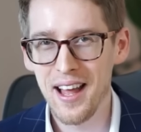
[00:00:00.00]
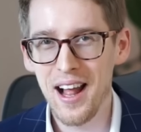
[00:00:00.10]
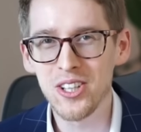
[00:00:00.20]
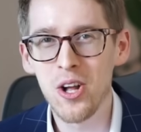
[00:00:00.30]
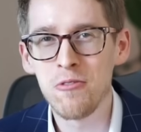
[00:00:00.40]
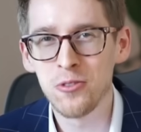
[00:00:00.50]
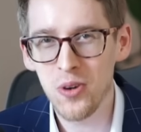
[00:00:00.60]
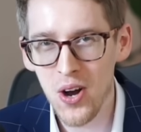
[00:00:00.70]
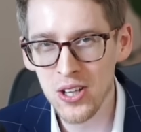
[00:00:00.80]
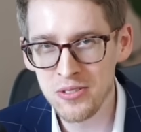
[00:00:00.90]
I'll go through
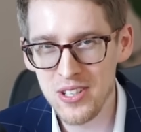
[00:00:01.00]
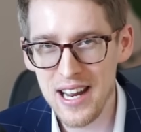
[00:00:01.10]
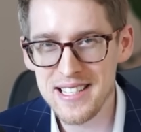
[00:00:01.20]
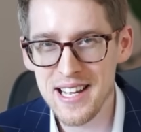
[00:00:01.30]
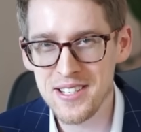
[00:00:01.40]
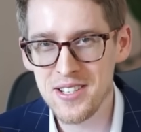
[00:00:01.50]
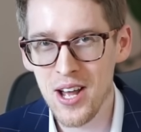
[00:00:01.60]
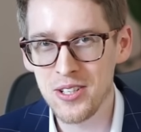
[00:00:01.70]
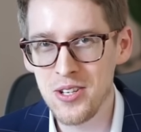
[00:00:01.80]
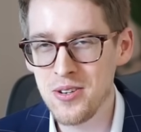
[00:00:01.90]
all of today's Tesla
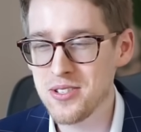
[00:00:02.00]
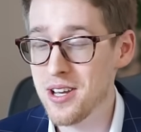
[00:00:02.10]
stock news, and